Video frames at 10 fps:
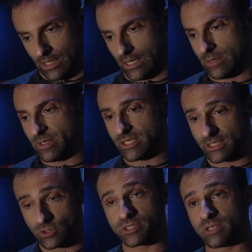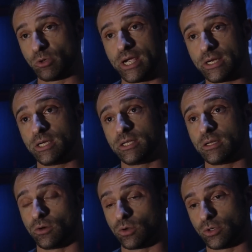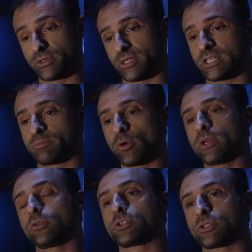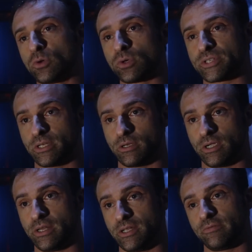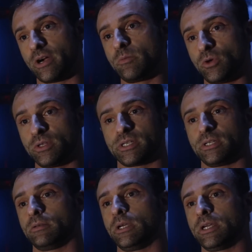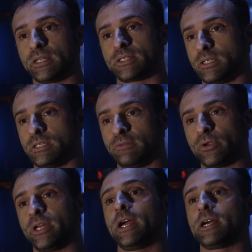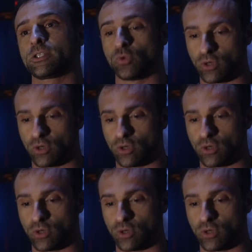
and because it's all simulated, all those exploring those tools in the environment and against the different AIs who